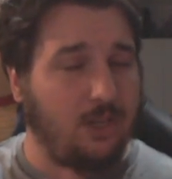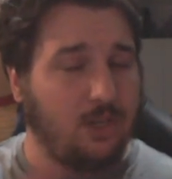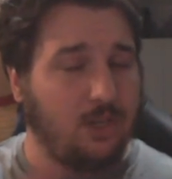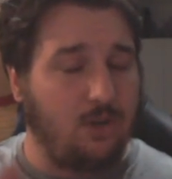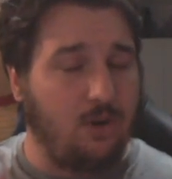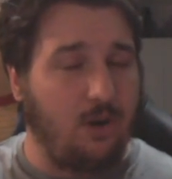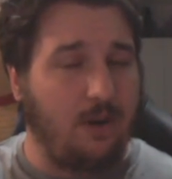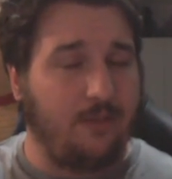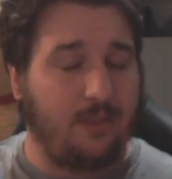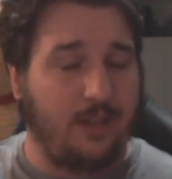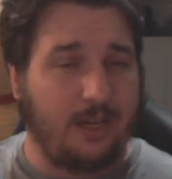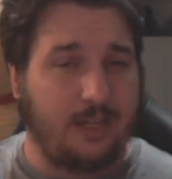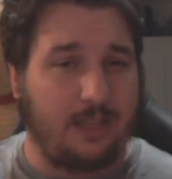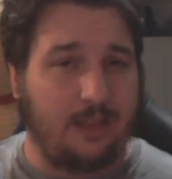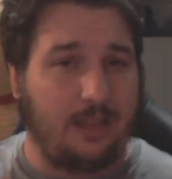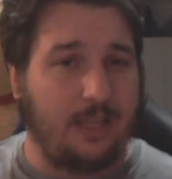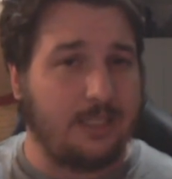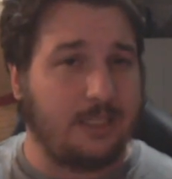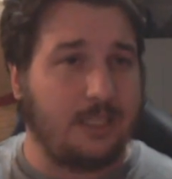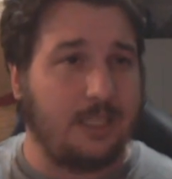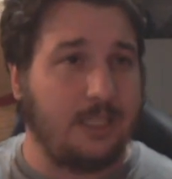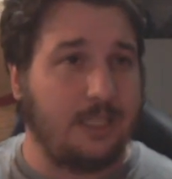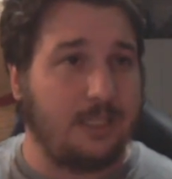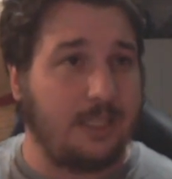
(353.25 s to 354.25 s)
You do have like
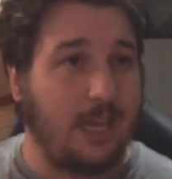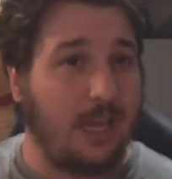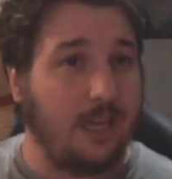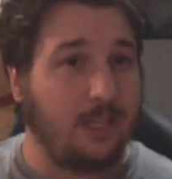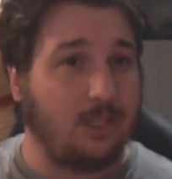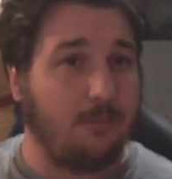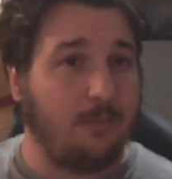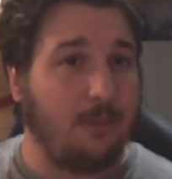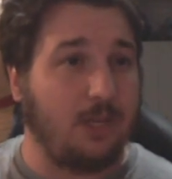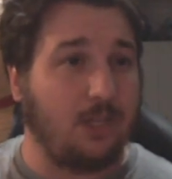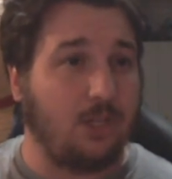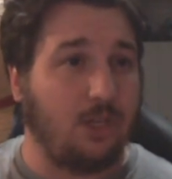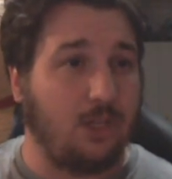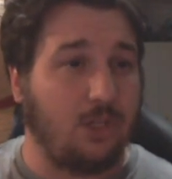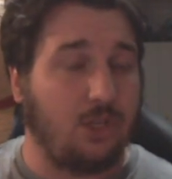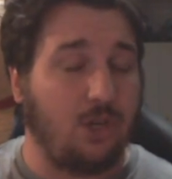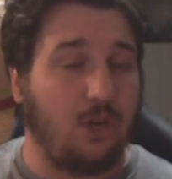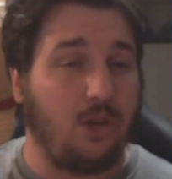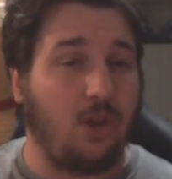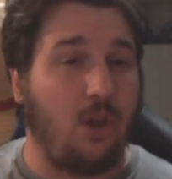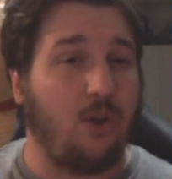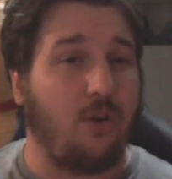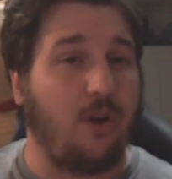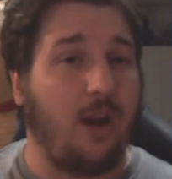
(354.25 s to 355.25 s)
less than a day, so make sure
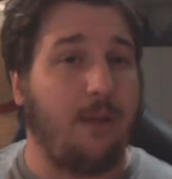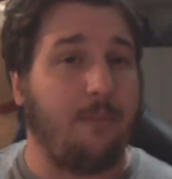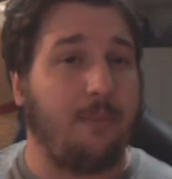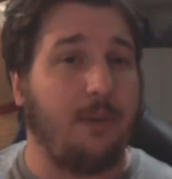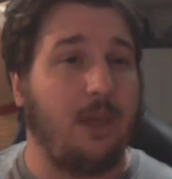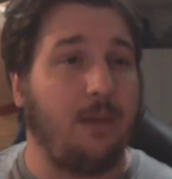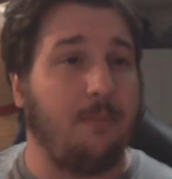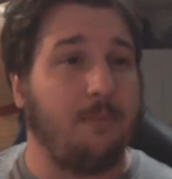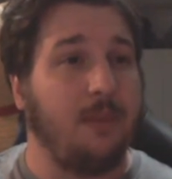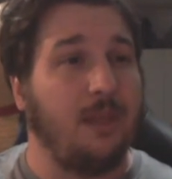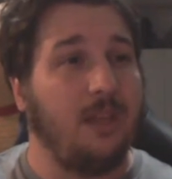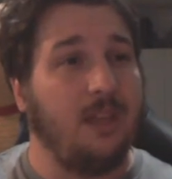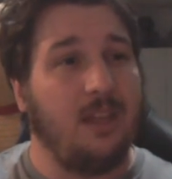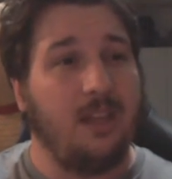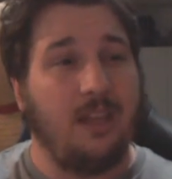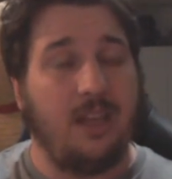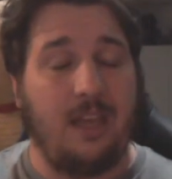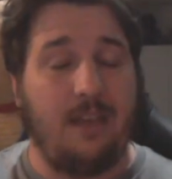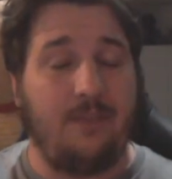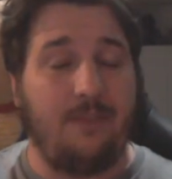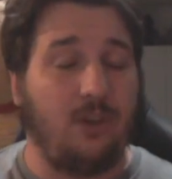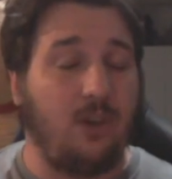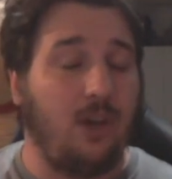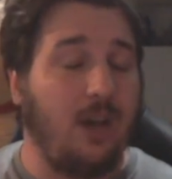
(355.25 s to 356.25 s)
to go grab him
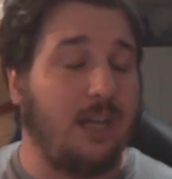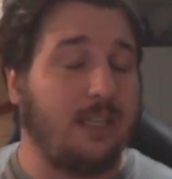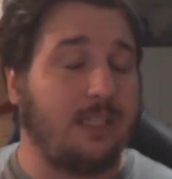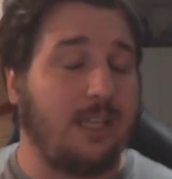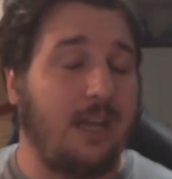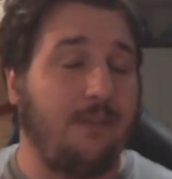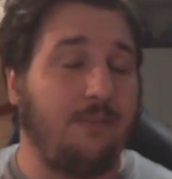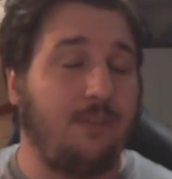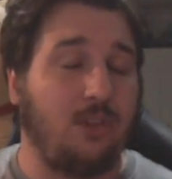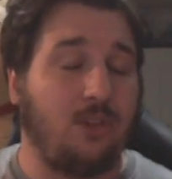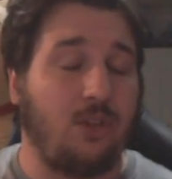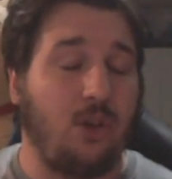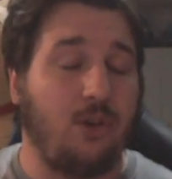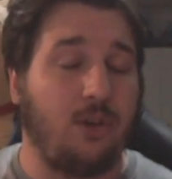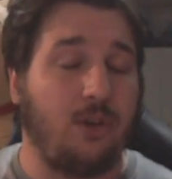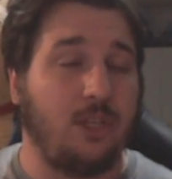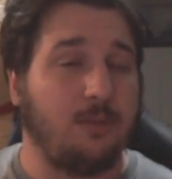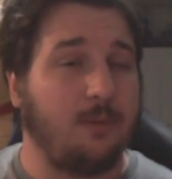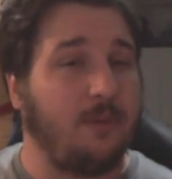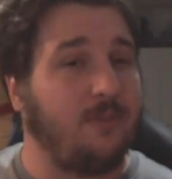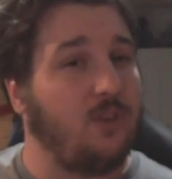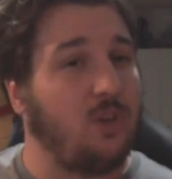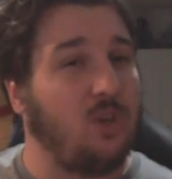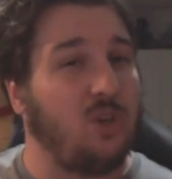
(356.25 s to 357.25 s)
if you guys have the
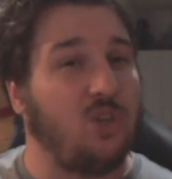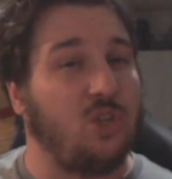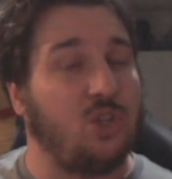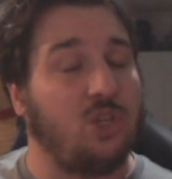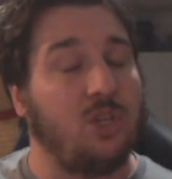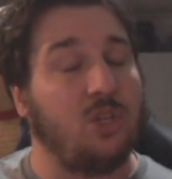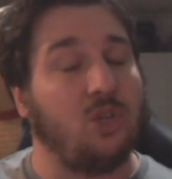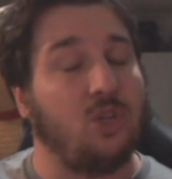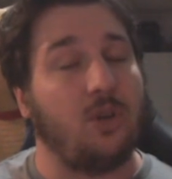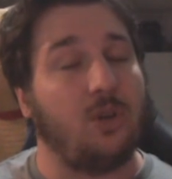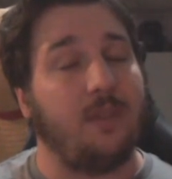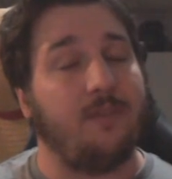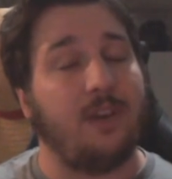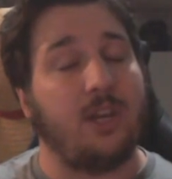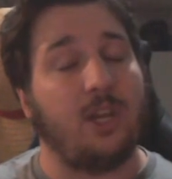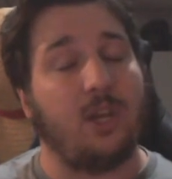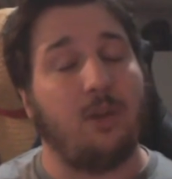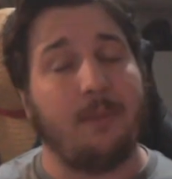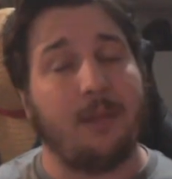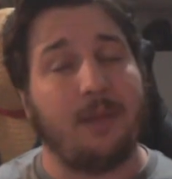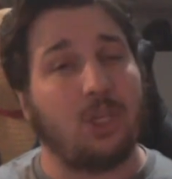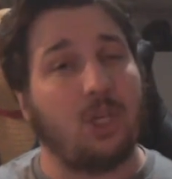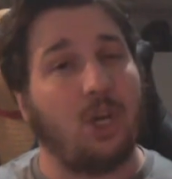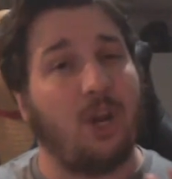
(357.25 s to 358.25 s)
tokens. But if you do enjoy the video,
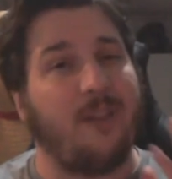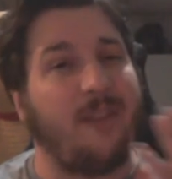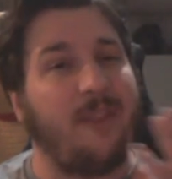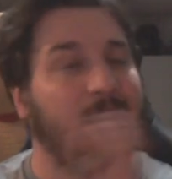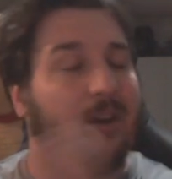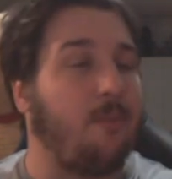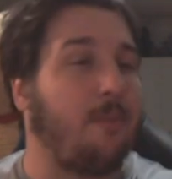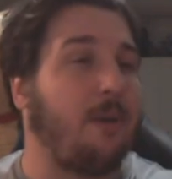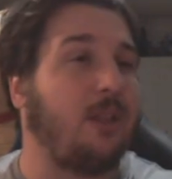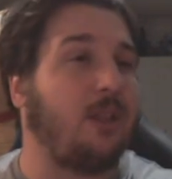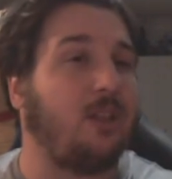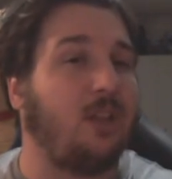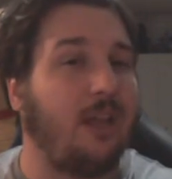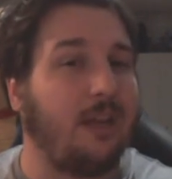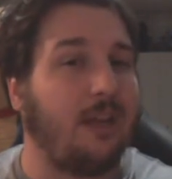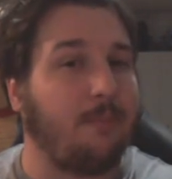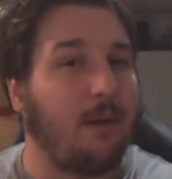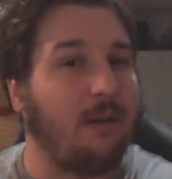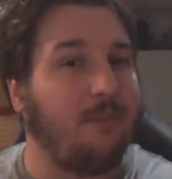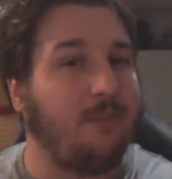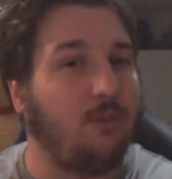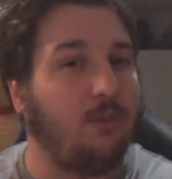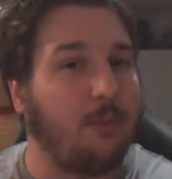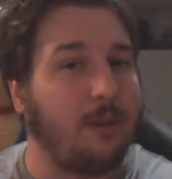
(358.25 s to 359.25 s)
make sure to go there and bell the like
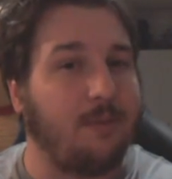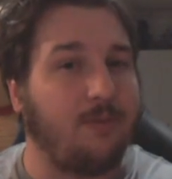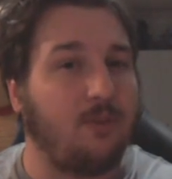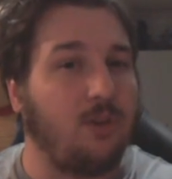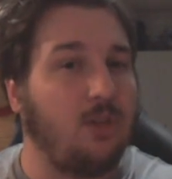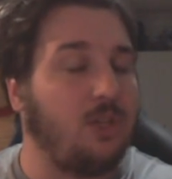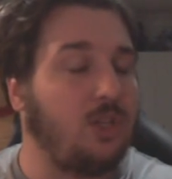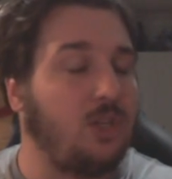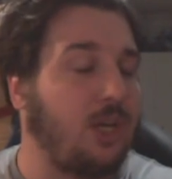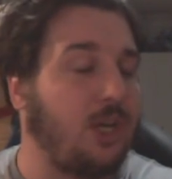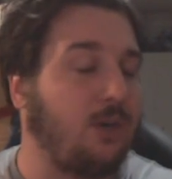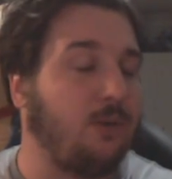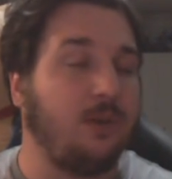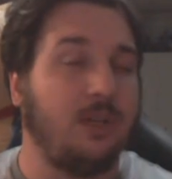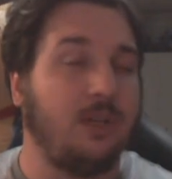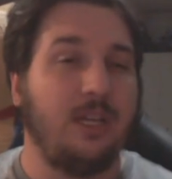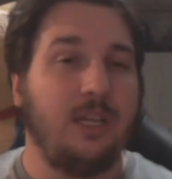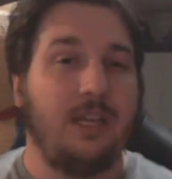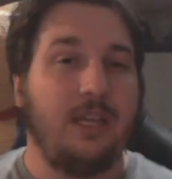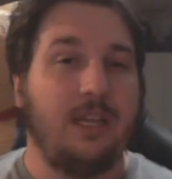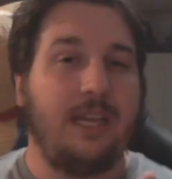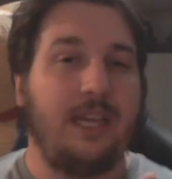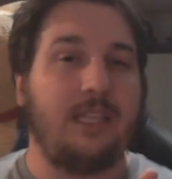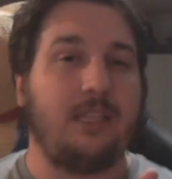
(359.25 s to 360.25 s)
button for me. If you're new to the channel,
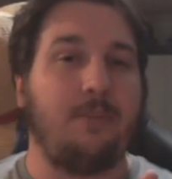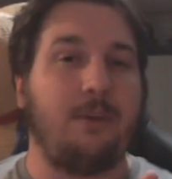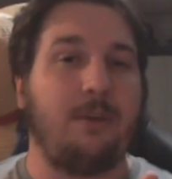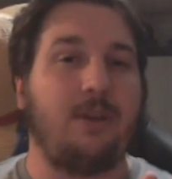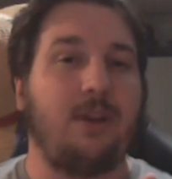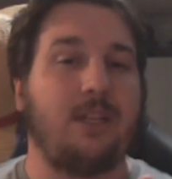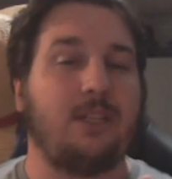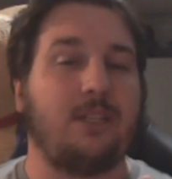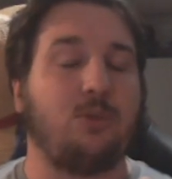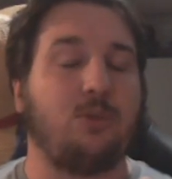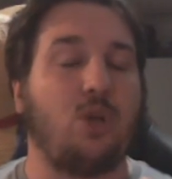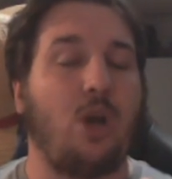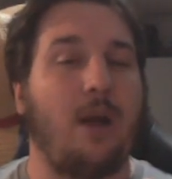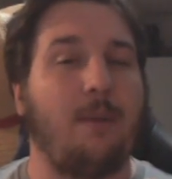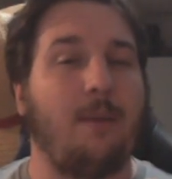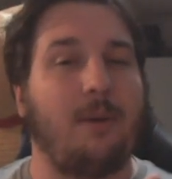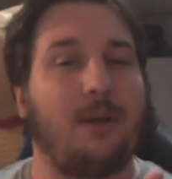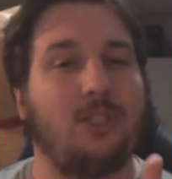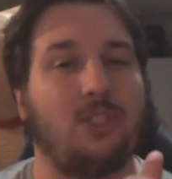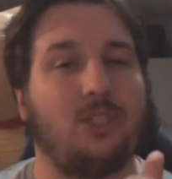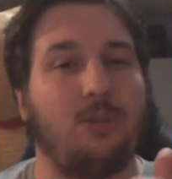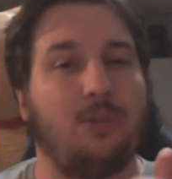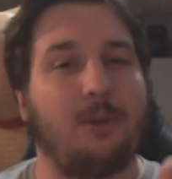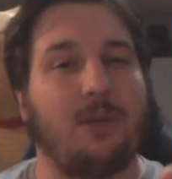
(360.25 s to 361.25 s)
hit the big red subscribe
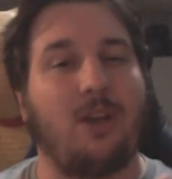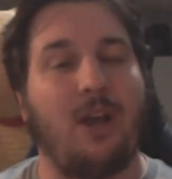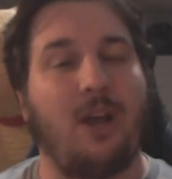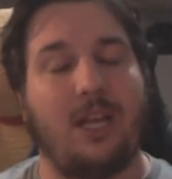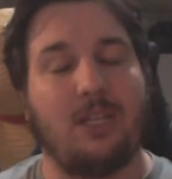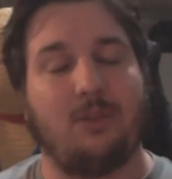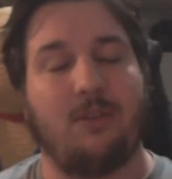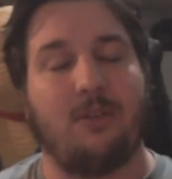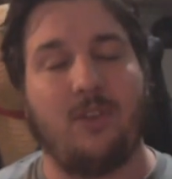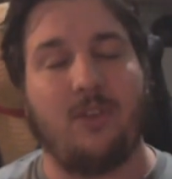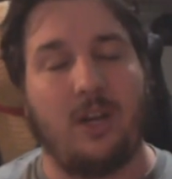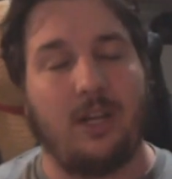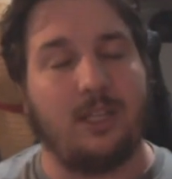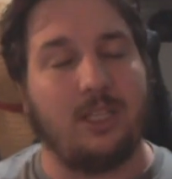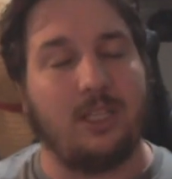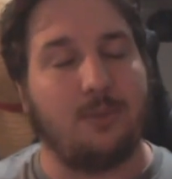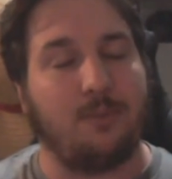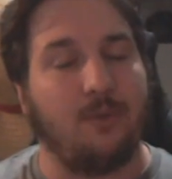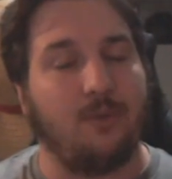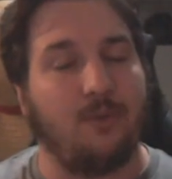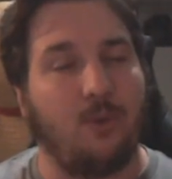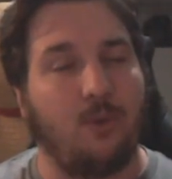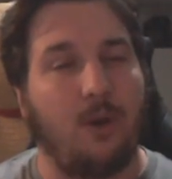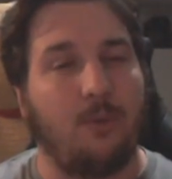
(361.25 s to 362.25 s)
button too. But guys, if you are in this
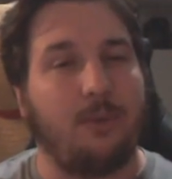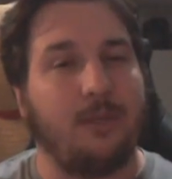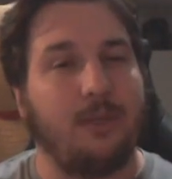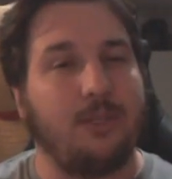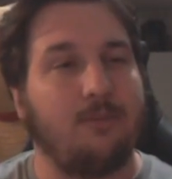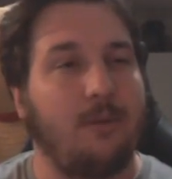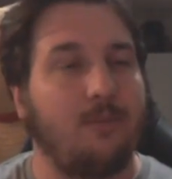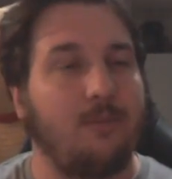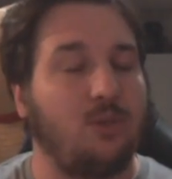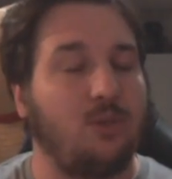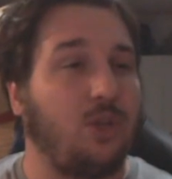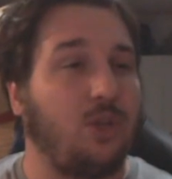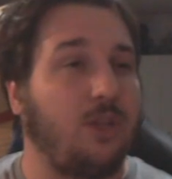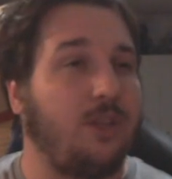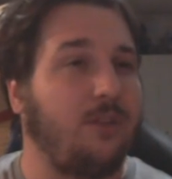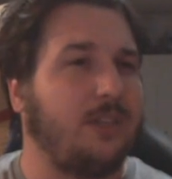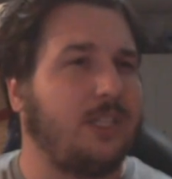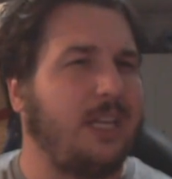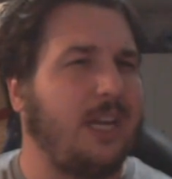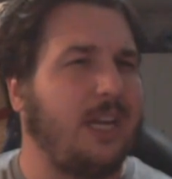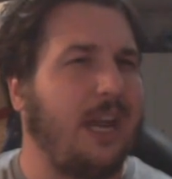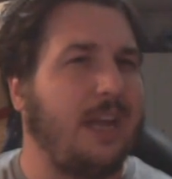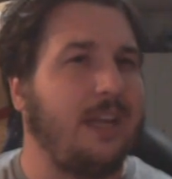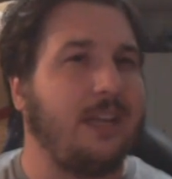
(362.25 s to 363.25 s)
beautiful world, please remember the
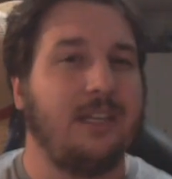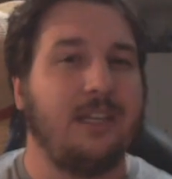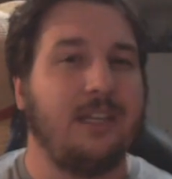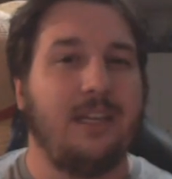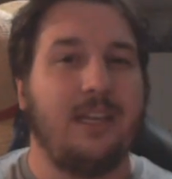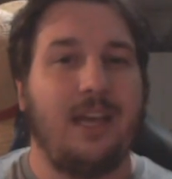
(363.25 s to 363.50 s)
rest of your day.